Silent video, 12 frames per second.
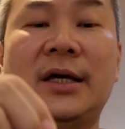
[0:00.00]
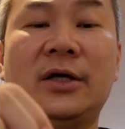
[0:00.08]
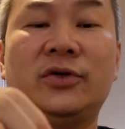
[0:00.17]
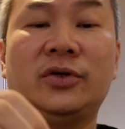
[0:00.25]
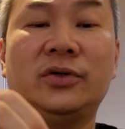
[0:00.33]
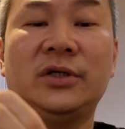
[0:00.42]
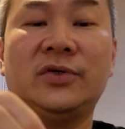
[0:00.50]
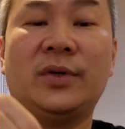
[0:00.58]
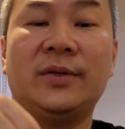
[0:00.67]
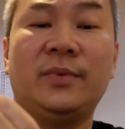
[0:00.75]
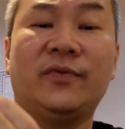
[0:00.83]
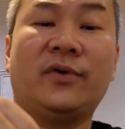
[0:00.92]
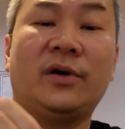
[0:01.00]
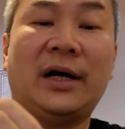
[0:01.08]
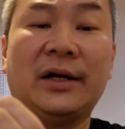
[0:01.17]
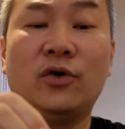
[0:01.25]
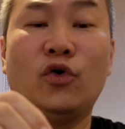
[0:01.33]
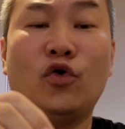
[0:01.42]
So this one, before
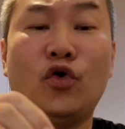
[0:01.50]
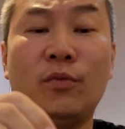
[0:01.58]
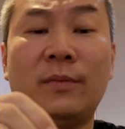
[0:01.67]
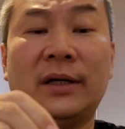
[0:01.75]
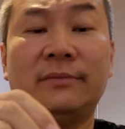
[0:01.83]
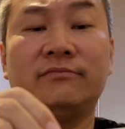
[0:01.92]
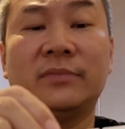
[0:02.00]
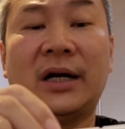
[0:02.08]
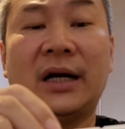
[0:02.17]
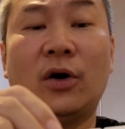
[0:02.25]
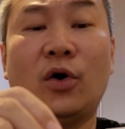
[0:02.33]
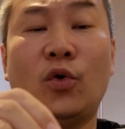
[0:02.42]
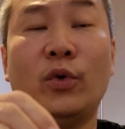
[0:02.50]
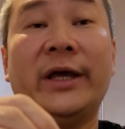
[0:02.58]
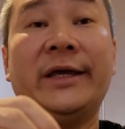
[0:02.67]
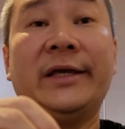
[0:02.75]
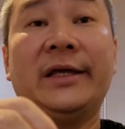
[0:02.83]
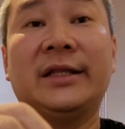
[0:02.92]
I go home, I
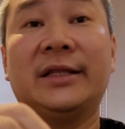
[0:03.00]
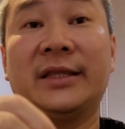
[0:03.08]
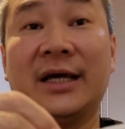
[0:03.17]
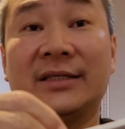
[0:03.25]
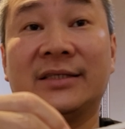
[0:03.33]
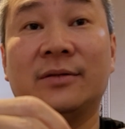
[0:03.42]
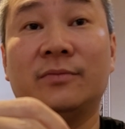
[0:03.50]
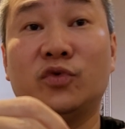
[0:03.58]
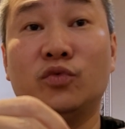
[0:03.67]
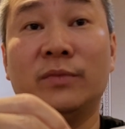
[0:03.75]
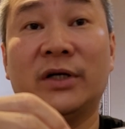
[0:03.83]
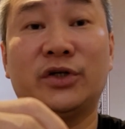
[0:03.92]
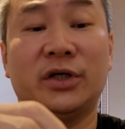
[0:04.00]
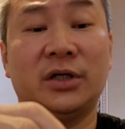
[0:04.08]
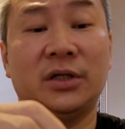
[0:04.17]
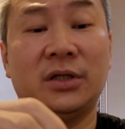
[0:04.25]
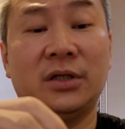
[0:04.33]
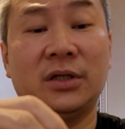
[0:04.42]
always test to make
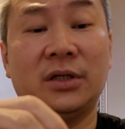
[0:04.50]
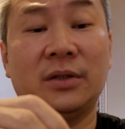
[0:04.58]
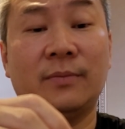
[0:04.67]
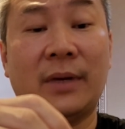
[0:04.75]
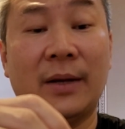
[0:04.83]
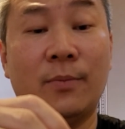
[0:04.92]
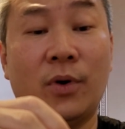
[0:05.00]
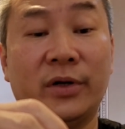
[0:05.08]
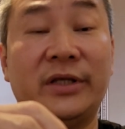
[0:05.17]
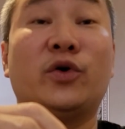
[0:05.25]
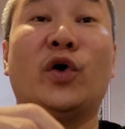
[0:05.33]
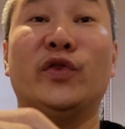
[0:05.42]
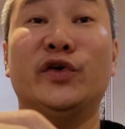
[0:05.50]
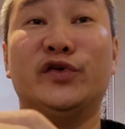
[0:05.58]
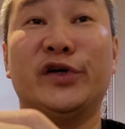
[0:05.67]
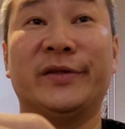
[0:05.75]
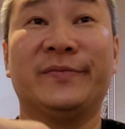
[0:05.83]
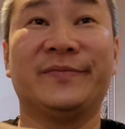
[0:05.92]
sure my body
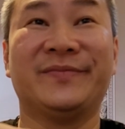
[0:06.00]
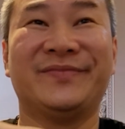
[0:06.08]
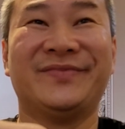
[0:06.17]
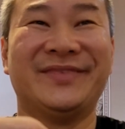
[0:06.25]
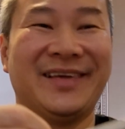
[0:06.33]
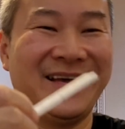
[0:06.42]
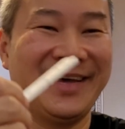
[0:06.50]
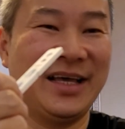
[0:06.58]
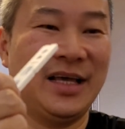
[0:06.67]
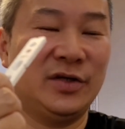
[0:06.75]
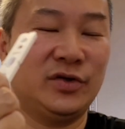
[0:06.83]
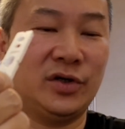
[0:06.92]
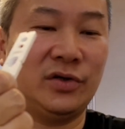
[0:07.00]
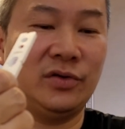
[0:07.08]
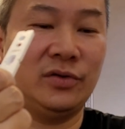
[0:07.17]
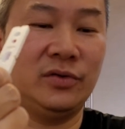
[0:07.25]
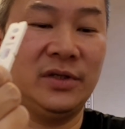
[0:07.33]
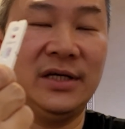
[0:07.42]
condition.
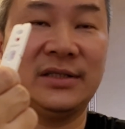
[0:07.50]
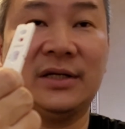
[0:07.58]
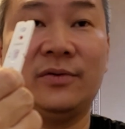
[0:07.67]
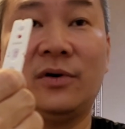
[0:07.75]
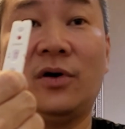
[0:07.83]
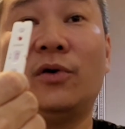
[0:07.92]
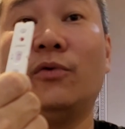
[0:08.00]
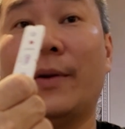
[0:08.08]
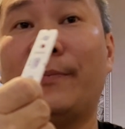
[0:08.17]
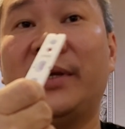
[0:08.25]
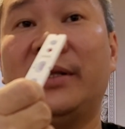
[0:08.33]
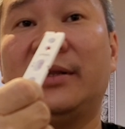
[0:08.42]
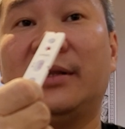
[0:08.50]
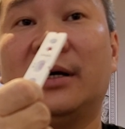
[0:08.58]
So this is called rapid